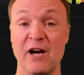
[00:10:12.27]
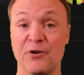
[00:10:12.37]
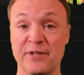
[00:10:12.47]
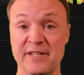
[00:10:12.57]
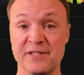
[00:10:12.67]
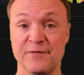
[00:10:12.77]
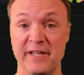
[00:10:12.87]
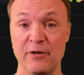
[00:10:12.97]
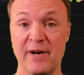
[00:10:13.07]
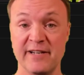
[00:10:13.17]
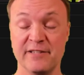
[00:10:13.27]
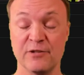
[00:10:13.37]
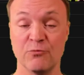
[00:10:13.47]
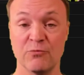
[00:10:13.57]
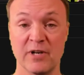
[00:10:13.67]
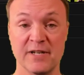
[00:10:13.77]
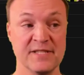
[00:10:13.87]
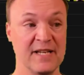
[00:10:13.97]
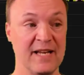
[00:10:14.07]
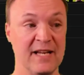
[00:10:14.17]
how this video editor
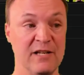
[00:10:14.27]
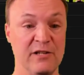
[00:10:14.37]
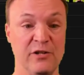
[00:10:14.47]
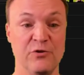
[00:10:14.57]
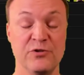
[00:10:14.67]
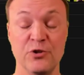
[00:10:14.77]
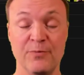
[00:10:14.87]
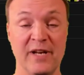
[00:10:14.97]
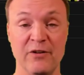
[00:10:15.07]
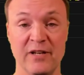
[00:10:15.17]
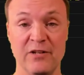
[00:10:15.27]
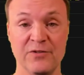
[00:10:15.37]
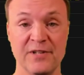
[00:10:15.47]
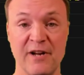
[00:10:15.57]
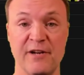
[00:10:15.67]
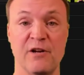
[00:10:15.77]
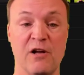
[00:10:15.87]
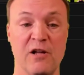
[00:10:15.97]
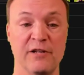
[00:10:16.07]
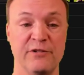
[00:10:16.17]
works in YouTube, and you can use it on
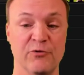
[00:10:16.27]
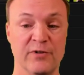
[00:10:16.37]
all